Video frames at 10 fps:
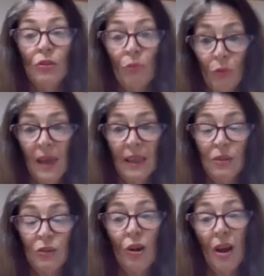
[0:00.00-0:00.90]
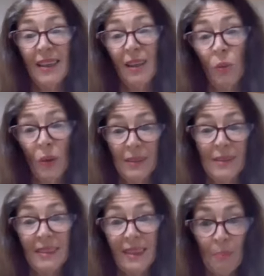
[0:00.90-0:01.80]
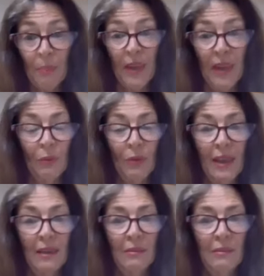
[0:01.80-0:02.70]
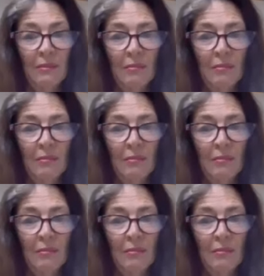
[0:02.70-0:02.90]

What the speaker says: really try and look at something real.